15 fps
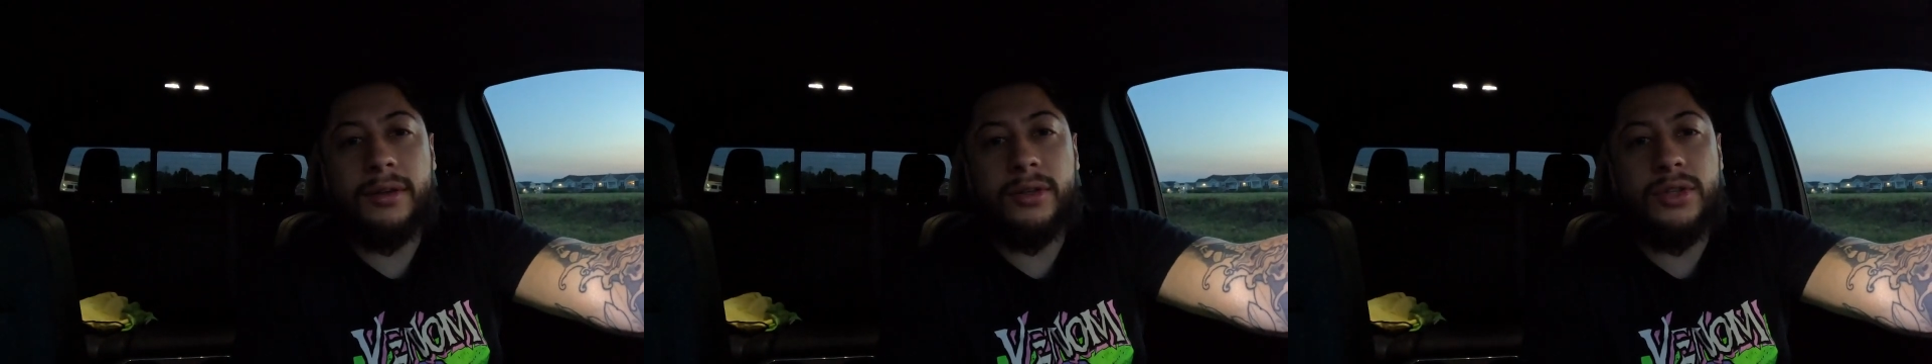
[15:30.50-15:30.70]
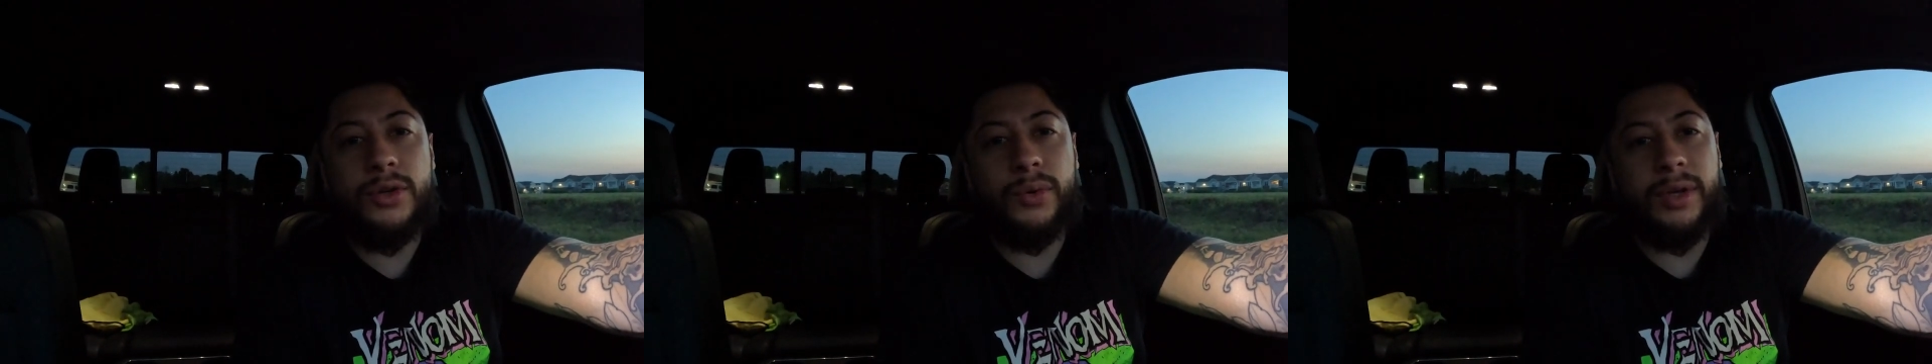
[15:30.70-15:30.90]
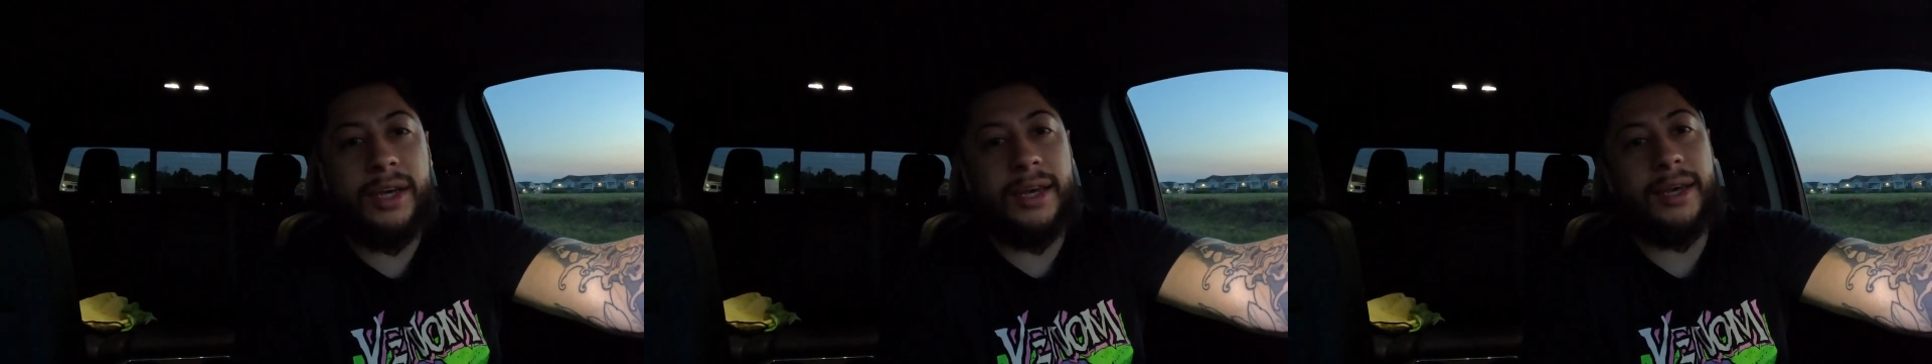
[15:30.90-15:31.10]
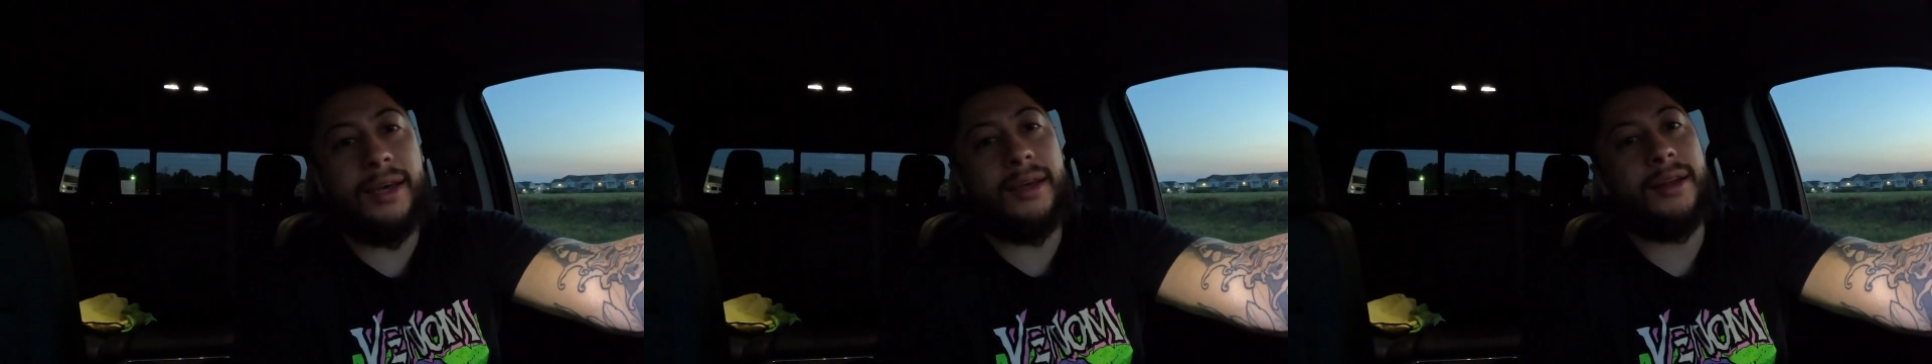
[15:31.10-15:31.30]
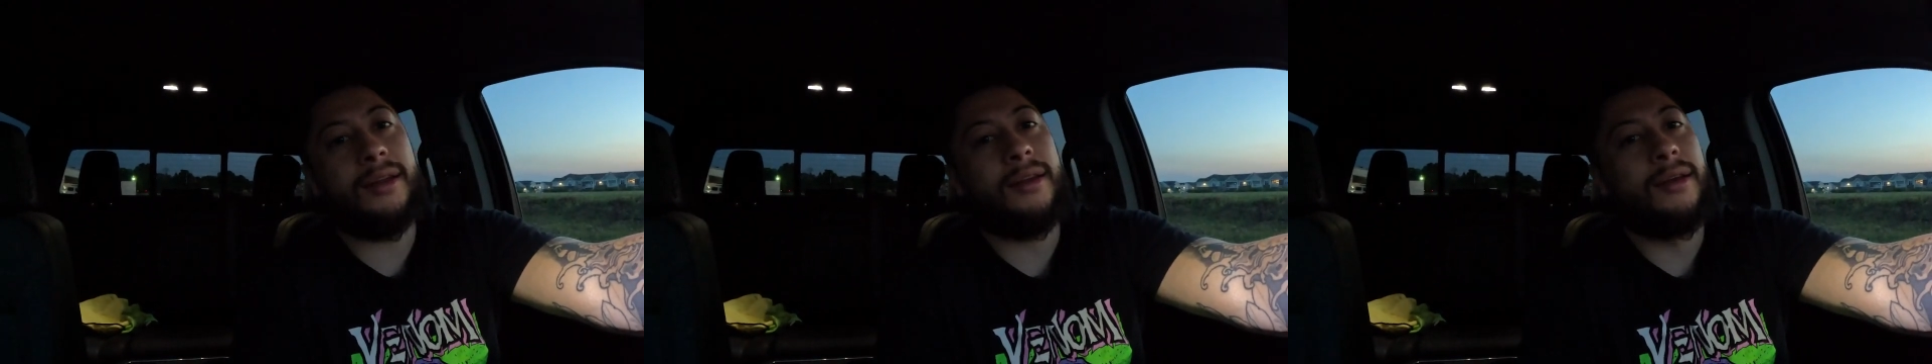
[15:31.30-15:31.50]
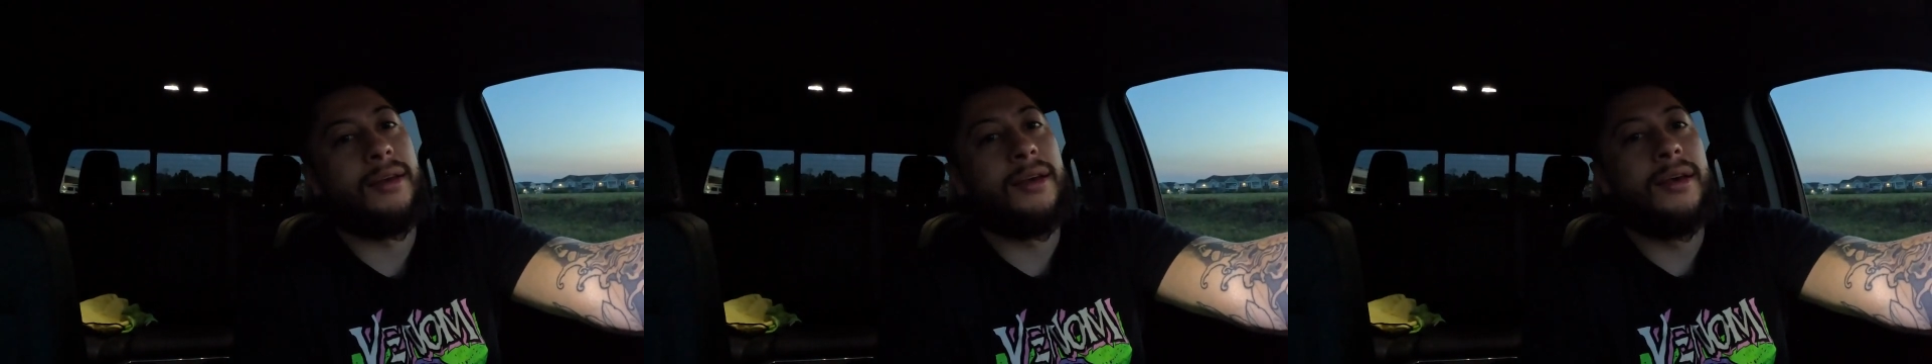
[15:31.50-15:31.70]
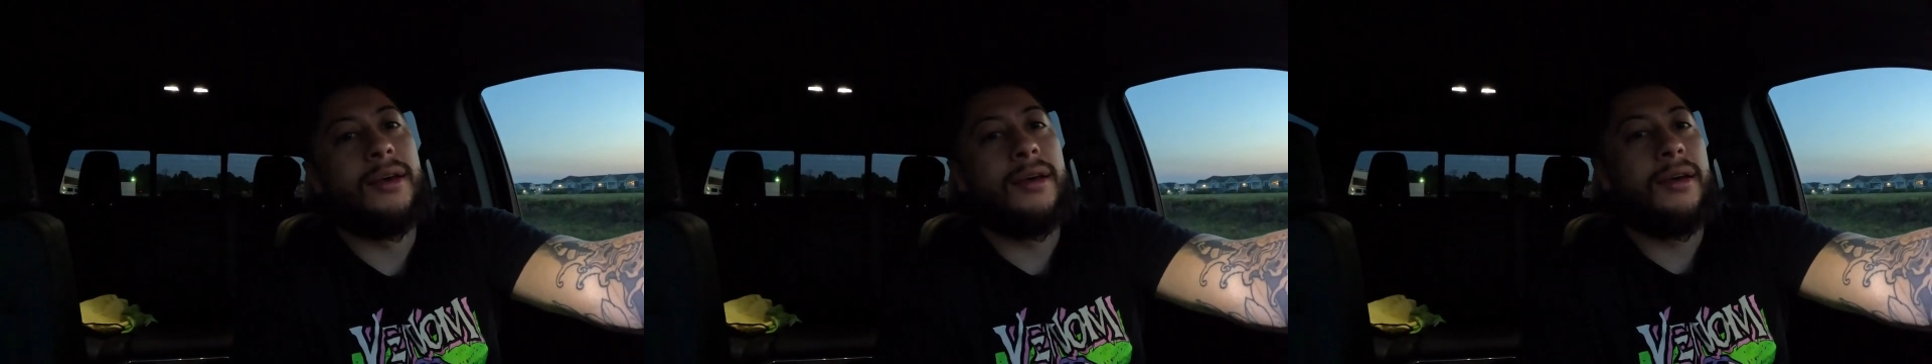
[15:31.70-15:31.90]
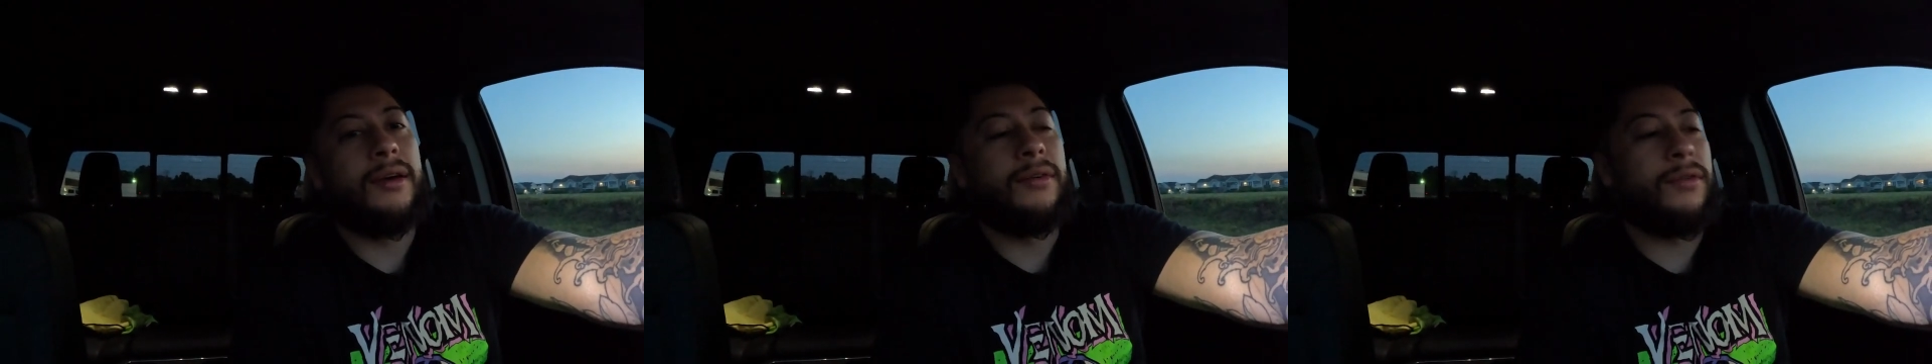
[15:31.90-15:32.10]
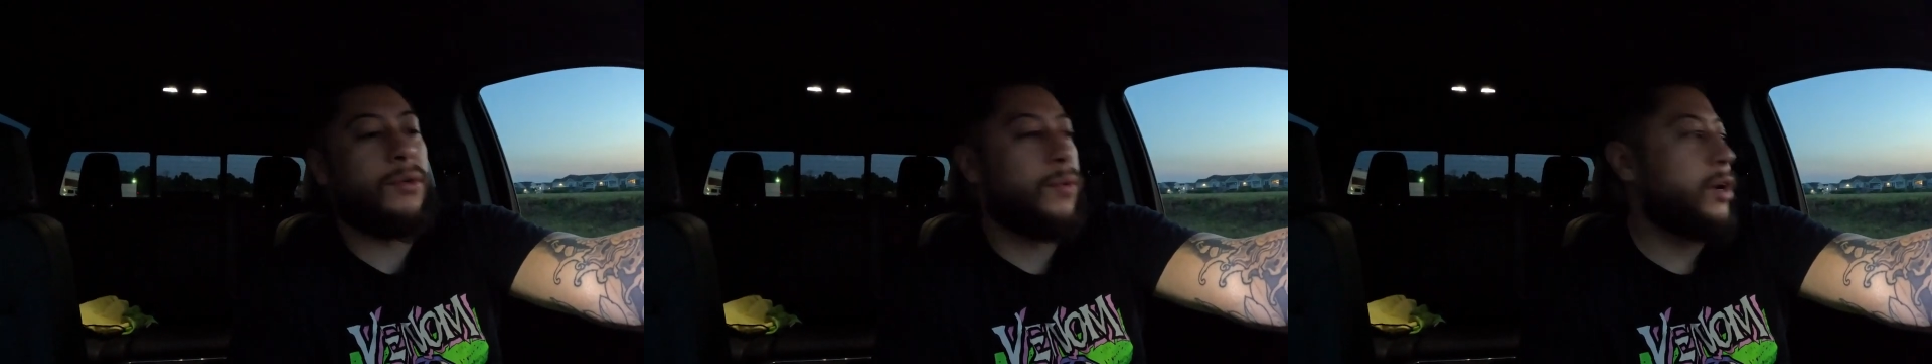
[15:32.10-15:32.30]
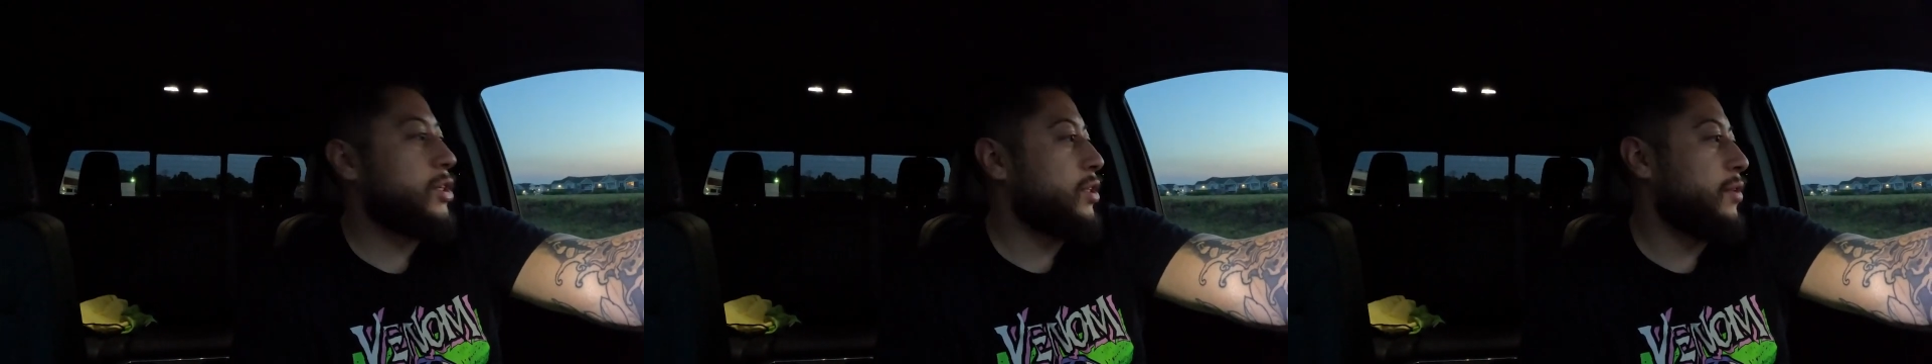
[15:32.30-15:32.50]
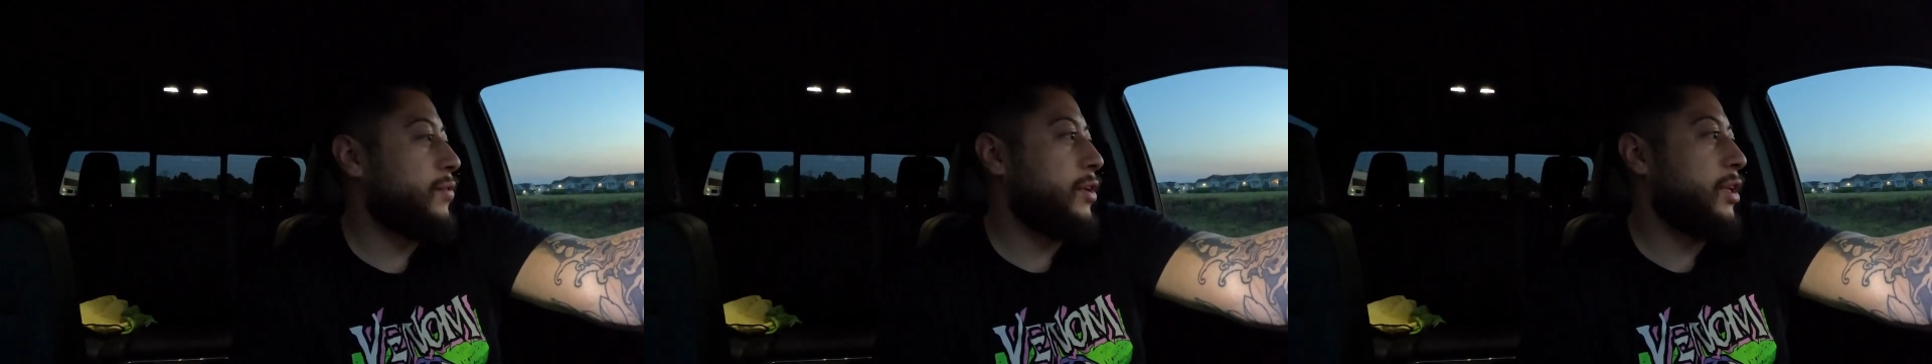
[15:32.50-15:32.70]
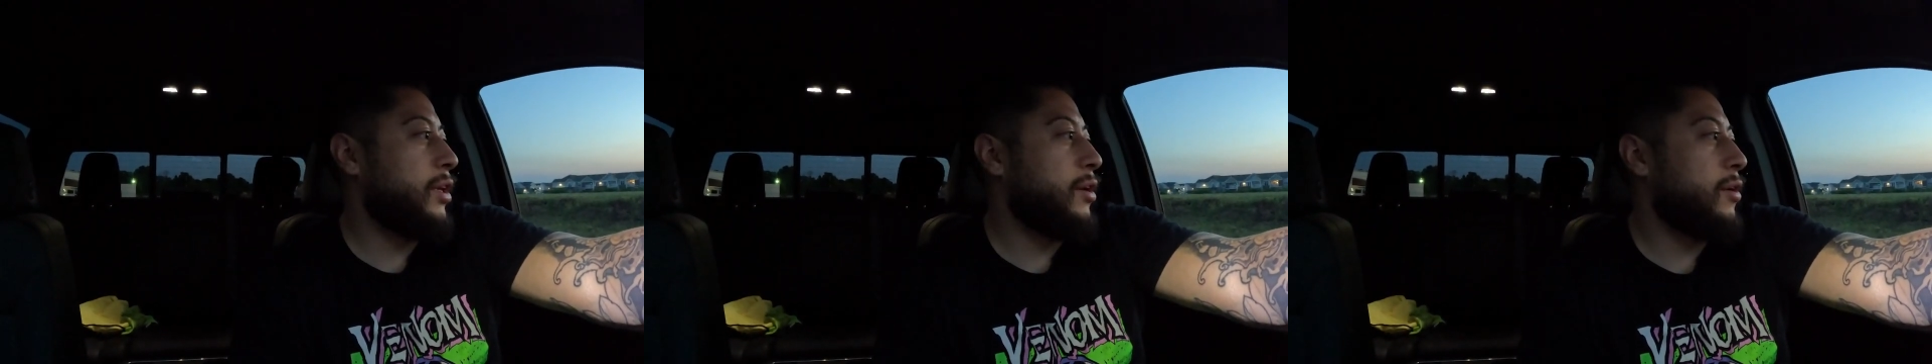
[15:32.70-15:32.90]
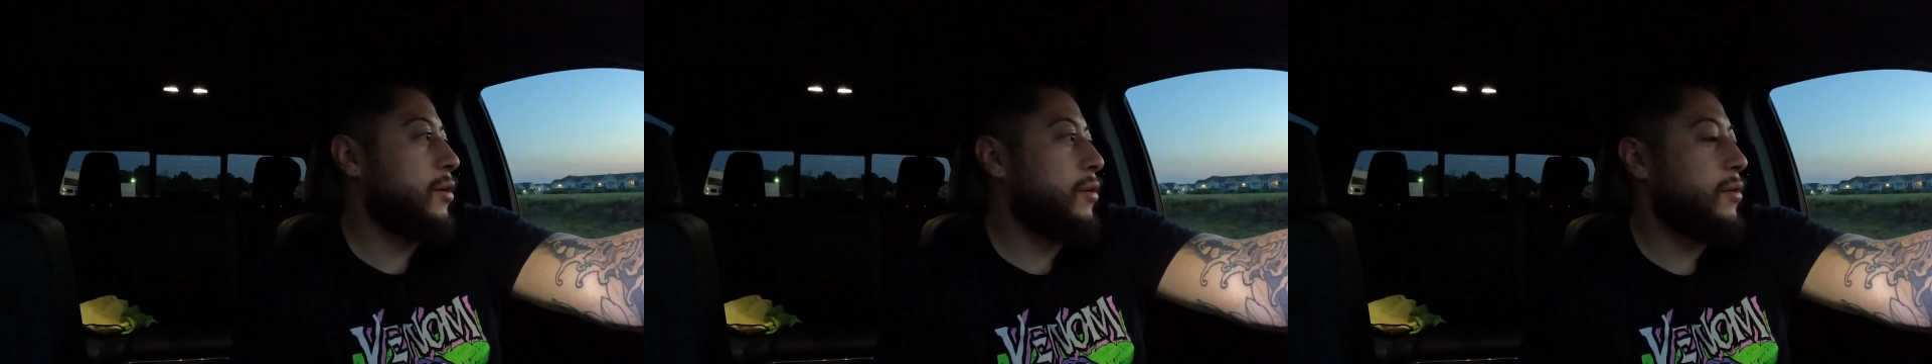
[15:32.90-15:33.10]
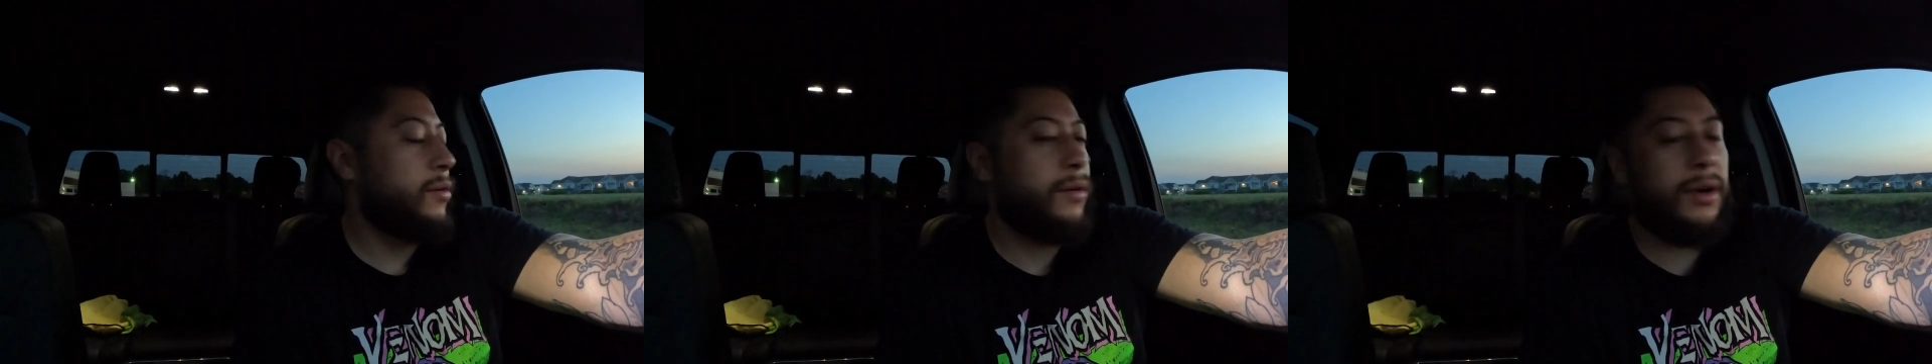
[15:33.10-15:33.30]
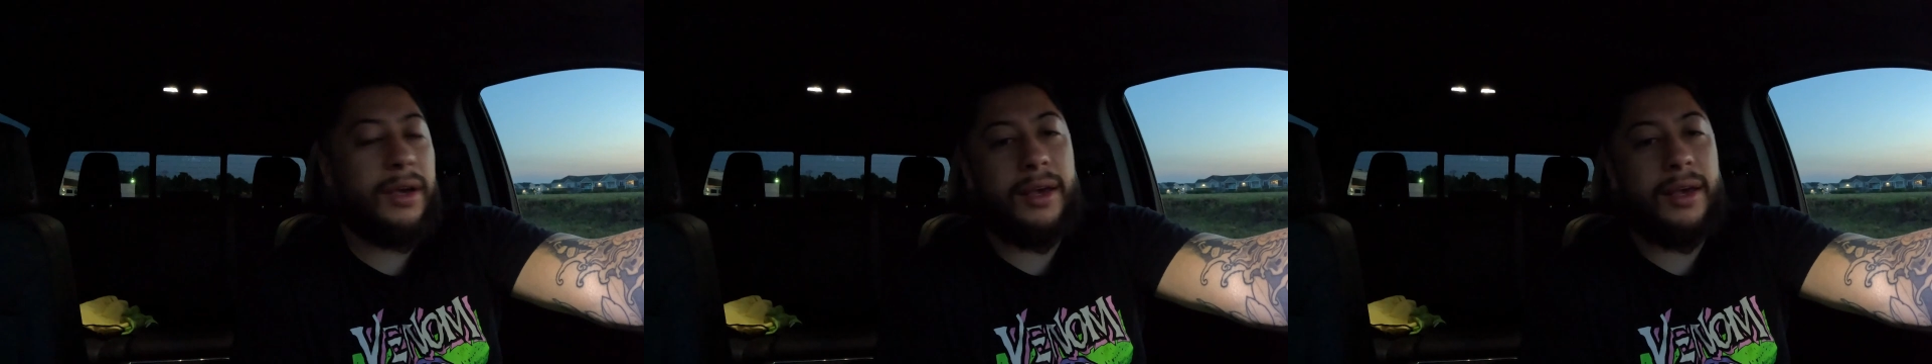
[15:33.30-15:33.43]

tuning in, for watching the video,